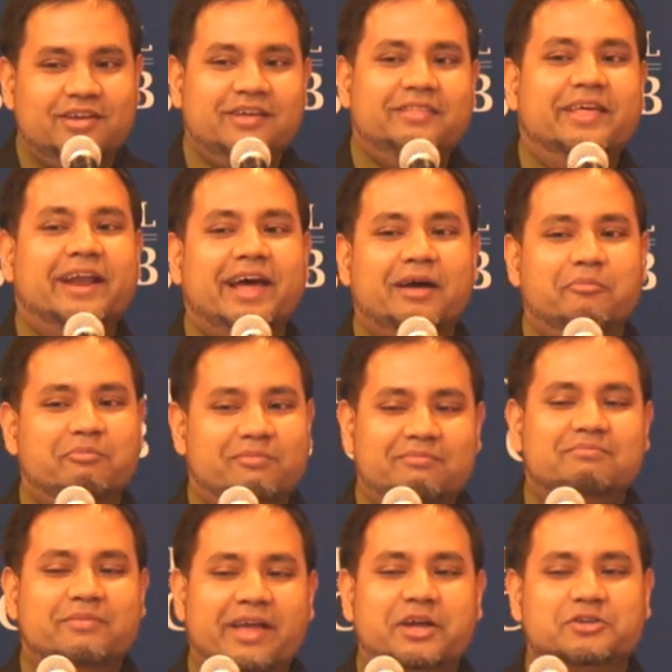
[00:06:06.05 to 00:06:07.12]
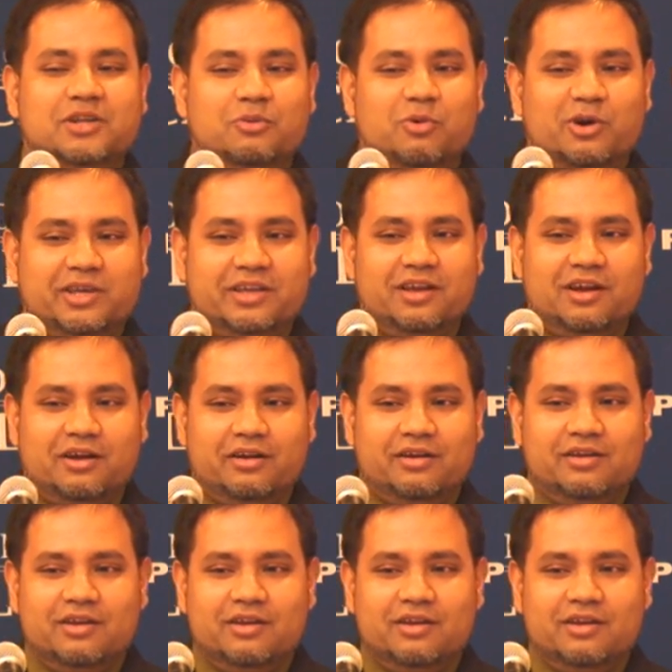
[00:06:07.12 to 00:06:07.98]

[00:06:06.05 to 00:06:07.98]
that I'm actually working hard.